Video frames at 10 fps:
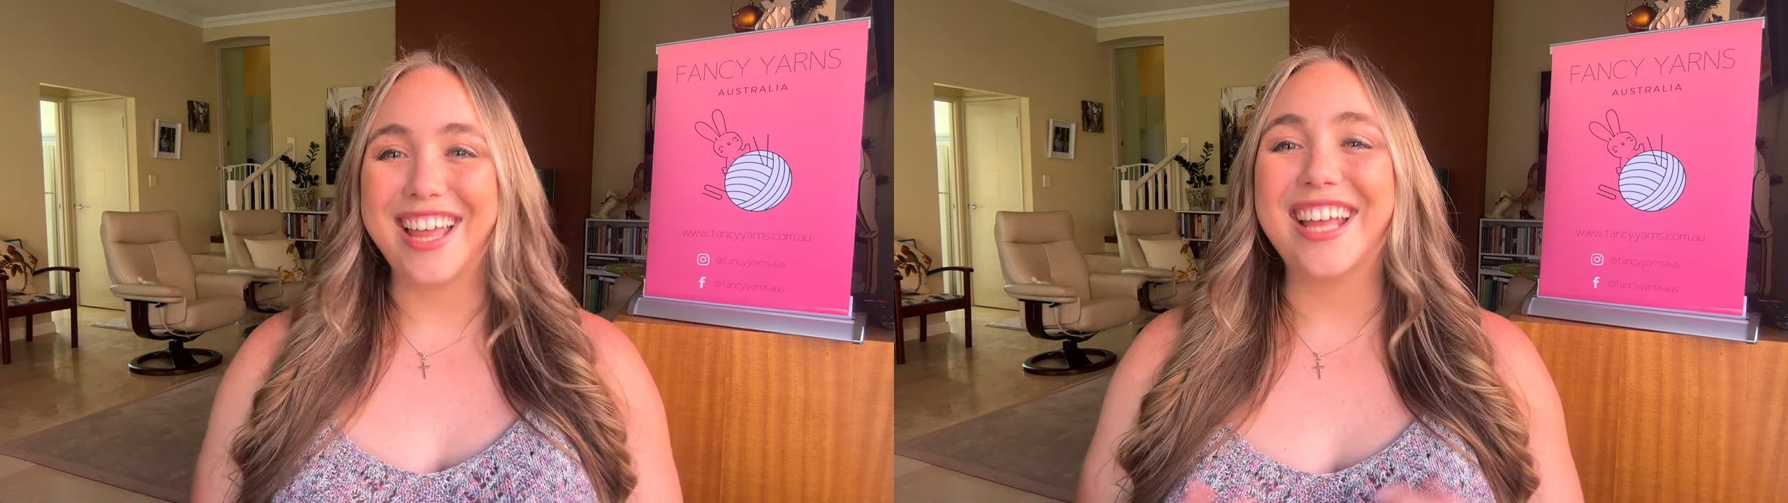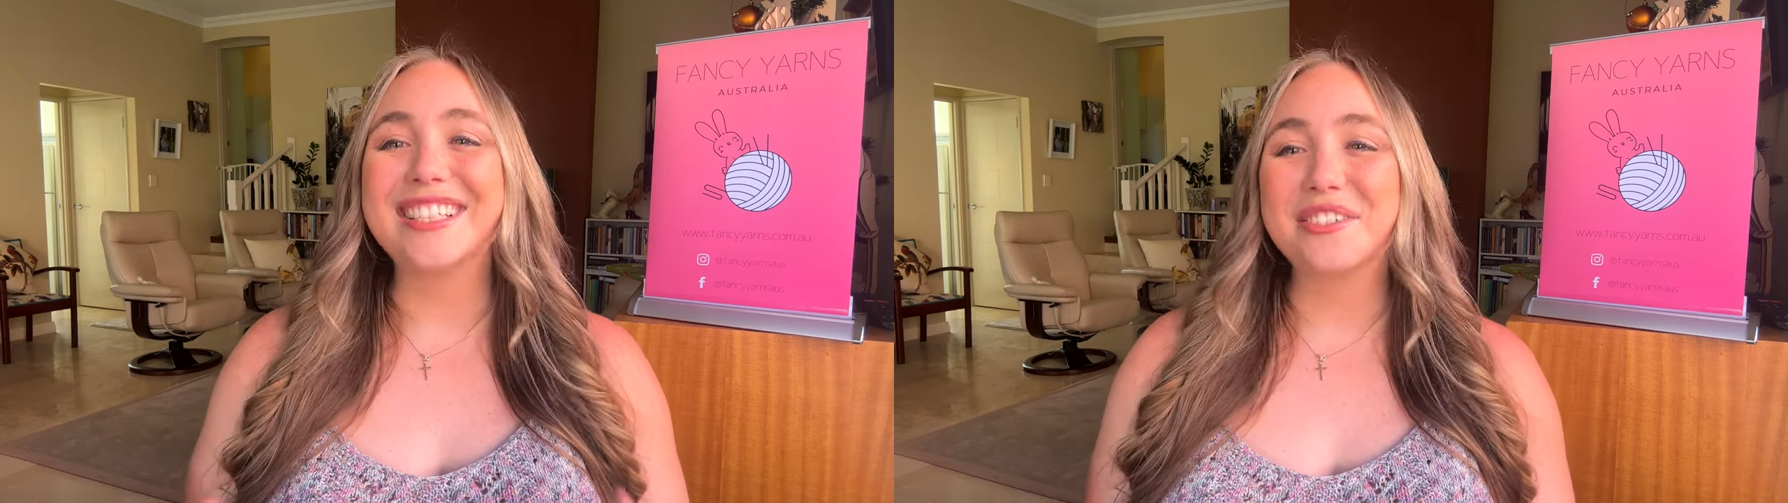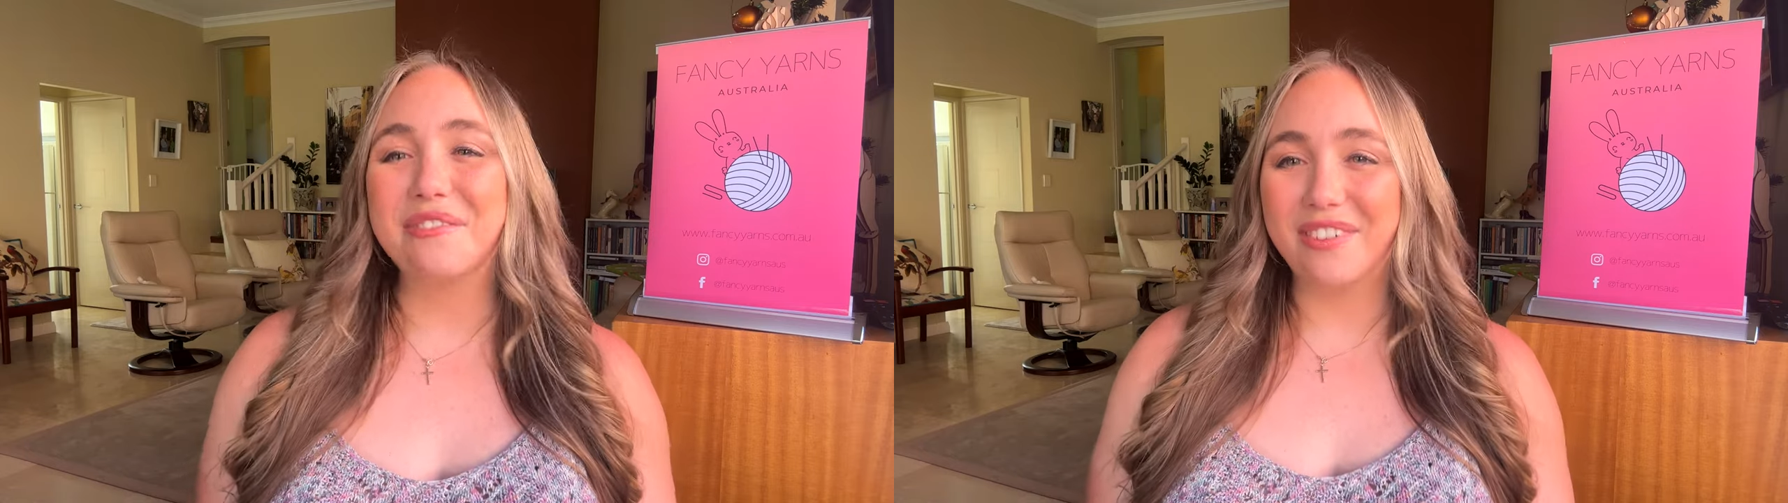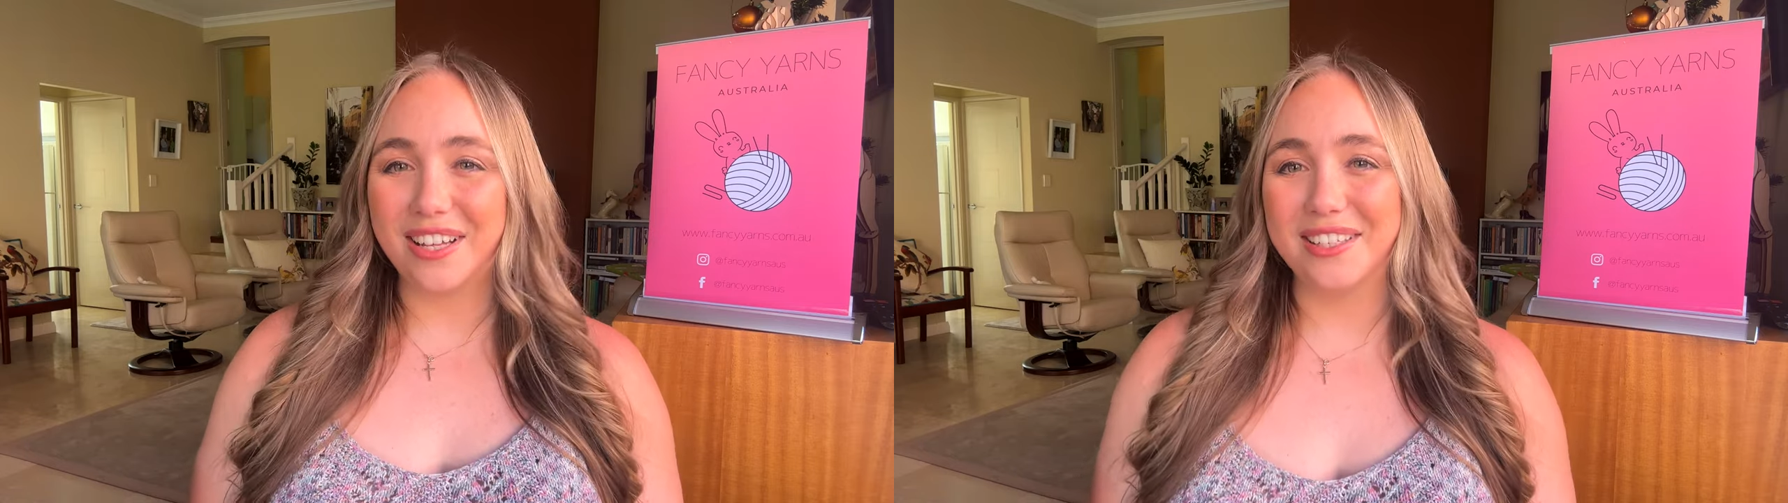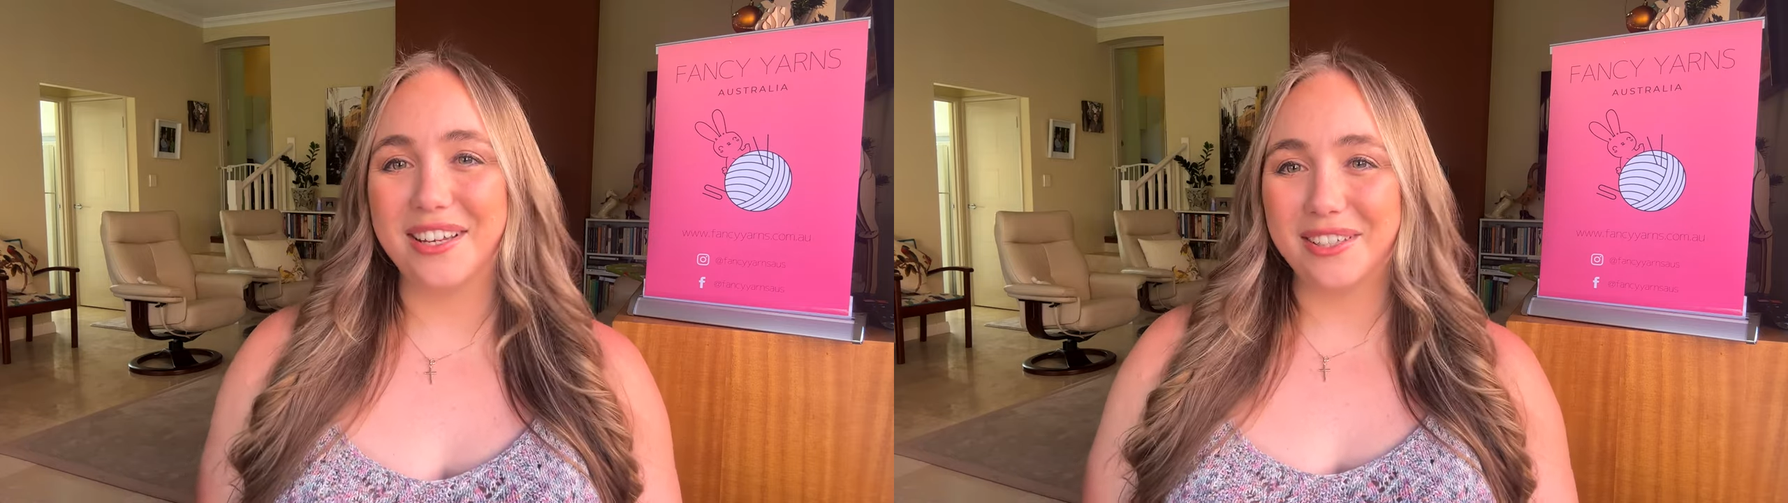It's a
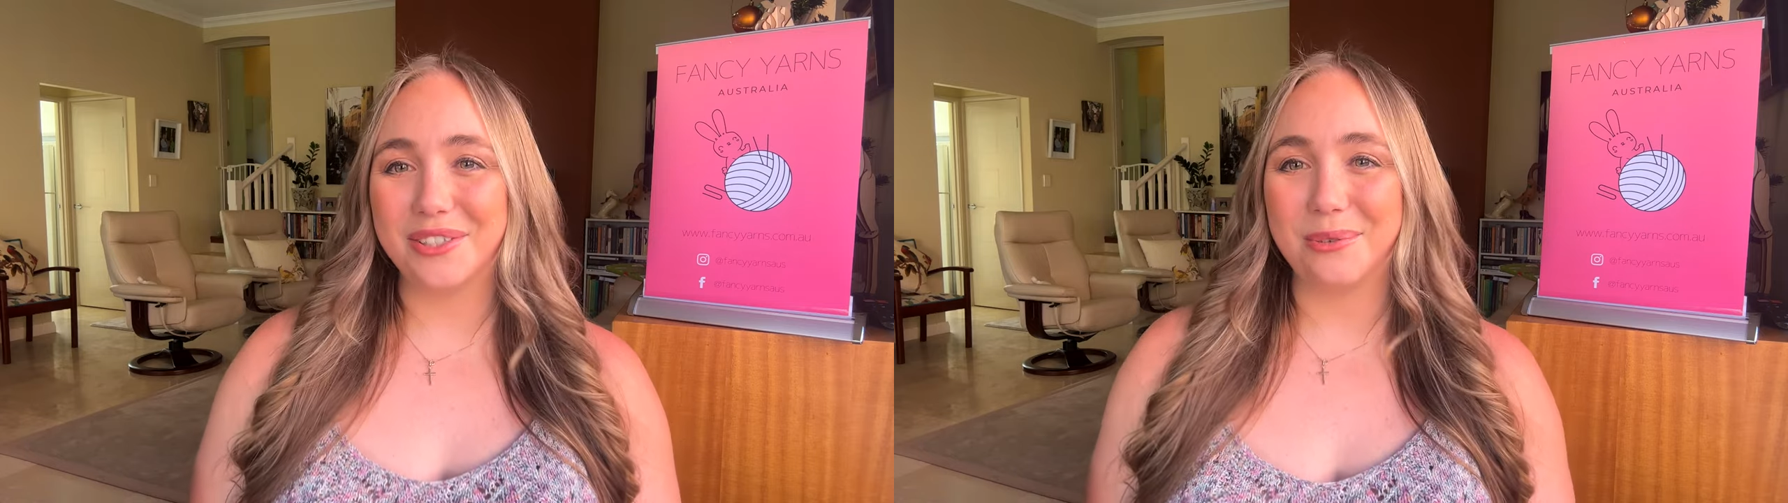fun yarn to